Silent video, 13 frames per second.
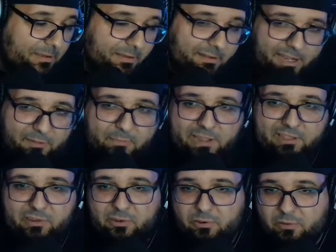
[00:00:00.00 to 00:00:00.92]
next
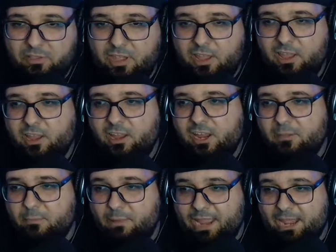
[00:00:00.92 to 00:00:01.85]
piece of news is,
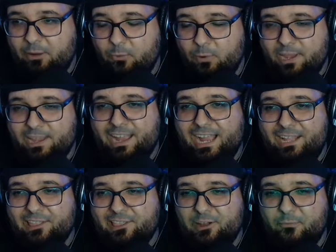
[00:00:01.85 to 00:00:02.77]
man, we
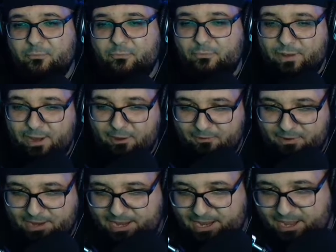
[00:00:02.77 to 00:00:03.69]
got some
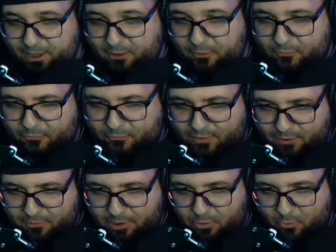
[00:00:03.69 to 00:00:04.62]
very,
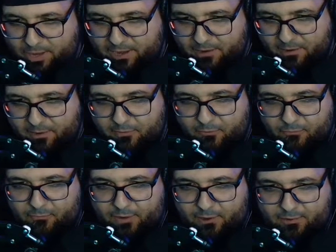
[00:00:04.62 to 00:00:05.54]
very weird,
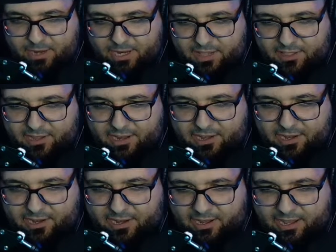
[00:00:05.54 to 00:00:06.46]
very
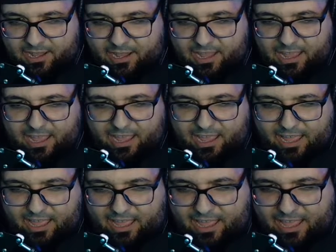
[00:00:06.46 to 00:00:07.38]
exciting
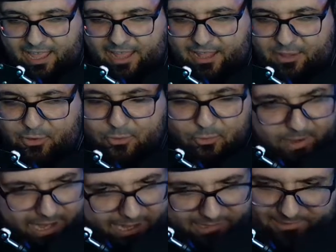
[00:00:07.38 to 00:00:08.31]

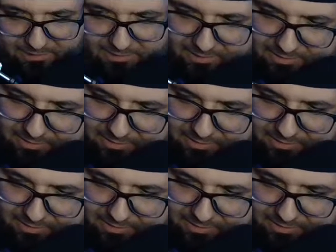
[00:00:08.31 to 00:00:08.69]
trailer